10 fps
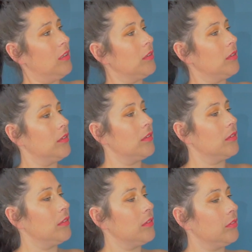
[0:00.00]

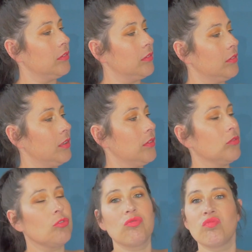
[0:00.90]

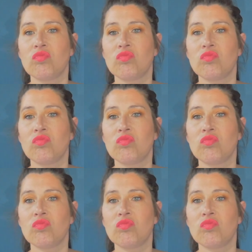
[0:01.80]
(silence)